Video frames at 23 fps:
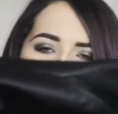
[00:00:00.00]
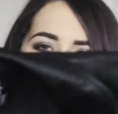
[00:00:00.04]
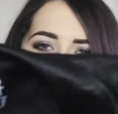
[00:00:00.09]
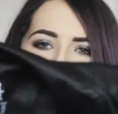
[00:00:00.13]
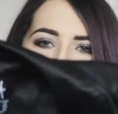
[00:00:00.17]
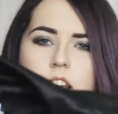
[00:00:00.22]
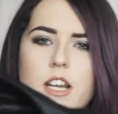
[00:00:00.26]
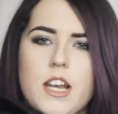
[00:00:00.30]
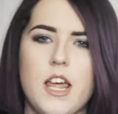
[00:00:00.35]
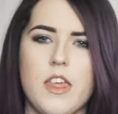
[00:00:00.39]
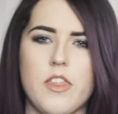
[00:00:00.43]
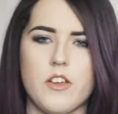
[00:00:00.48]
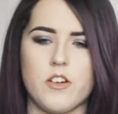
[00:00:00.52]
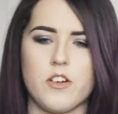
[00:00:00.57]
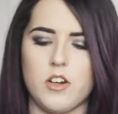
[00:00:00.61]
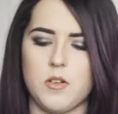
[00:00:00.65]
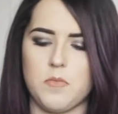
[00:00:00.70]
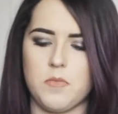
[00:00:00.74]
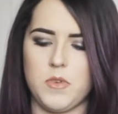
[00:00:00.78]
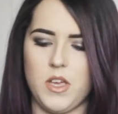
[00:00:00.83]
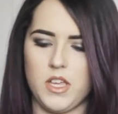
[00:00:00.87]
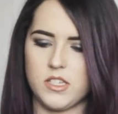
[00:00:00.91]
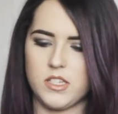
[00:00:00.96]
fake leather,
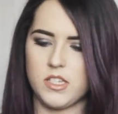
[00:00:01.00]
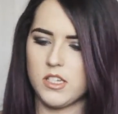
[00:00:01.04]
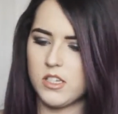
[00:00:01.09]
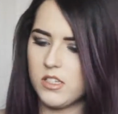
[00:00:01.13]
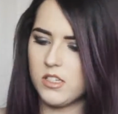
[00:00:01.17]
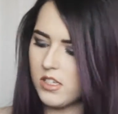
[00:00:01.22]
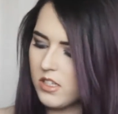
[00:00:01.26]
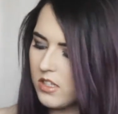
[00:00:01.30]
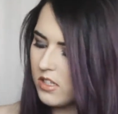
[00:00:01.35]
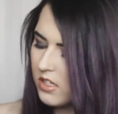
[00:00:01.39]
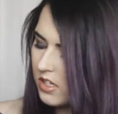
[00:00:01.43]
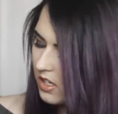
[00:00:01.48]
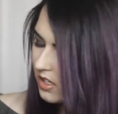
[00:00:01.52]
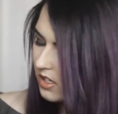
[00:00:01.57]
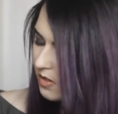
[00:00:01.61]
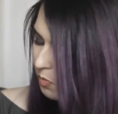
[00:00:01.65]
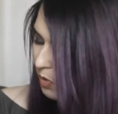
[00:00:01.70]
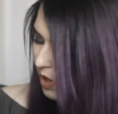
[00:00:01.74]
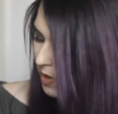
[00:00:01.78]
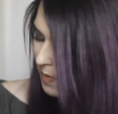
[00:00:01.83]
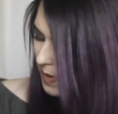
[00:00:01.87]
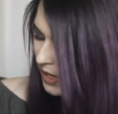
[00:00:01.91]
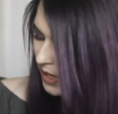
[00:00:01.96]
I'm guessing, since it's
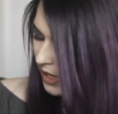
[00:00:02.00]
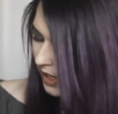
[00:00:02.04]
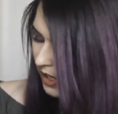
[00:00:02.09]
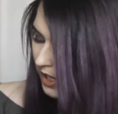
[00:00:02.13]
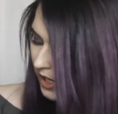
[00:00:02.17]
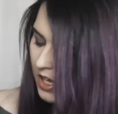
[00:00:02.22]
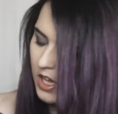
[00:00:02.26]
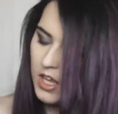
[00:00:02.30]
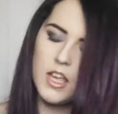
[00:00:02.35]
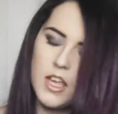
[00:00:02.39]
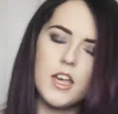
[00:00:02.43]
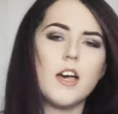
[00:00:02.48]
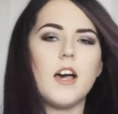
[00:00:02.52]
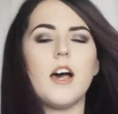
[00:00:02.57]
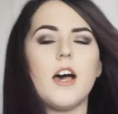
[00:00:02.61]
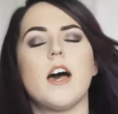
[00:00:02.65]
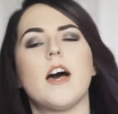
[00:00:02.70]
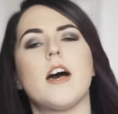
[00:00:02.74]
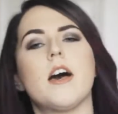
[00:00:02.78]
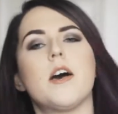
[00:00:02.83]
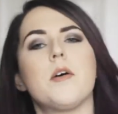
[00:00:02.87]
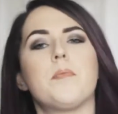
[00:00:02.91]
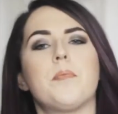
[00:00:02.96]
Primark.
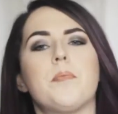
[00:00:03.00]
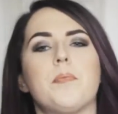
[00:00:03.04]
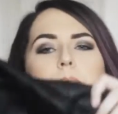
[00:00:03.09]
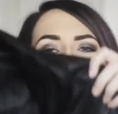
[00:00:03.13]
Um,